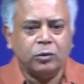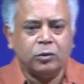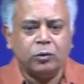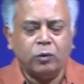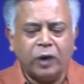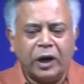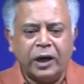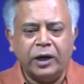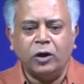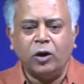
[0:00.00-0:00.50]

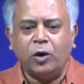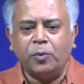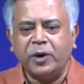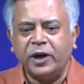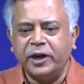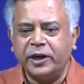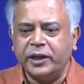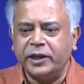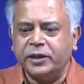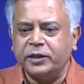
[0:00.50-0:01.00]
while
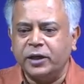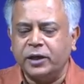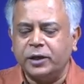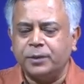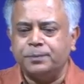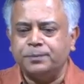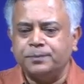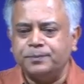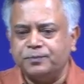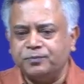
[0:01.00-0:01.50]
operating the
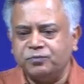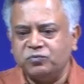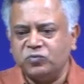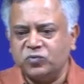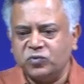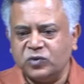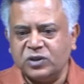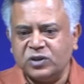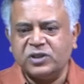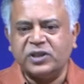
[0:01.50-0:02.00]

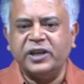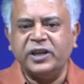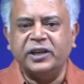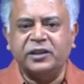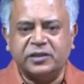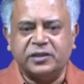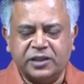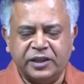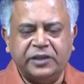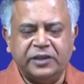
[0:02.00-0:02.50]

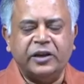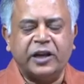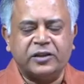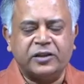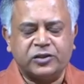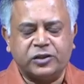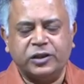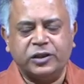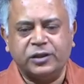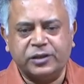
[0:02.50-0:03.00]
screens,
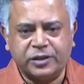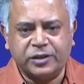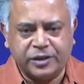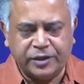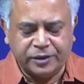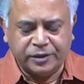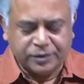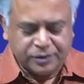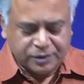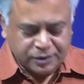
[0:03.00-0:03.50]
industrial
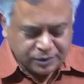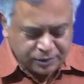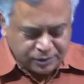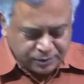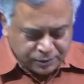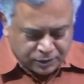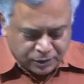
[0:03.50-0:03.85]
screens.